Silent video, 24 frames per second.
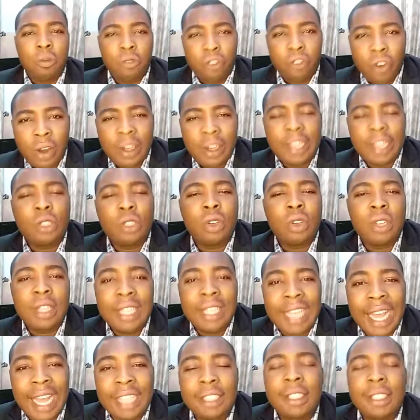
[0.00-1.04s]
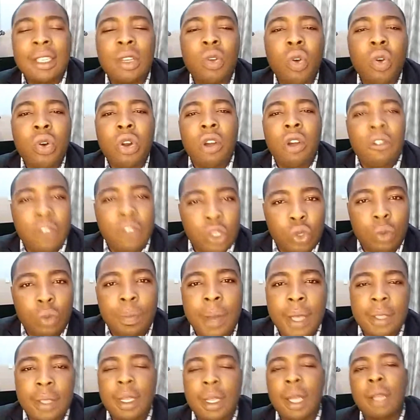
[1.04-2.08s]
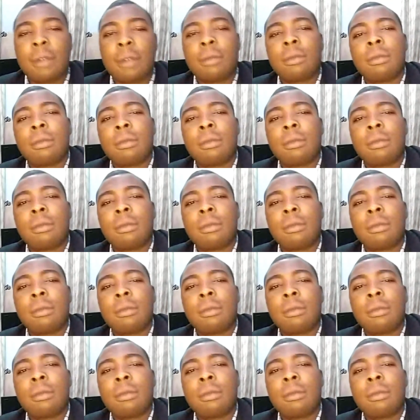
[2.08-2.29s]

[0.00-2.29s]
fall into the category of a superstar.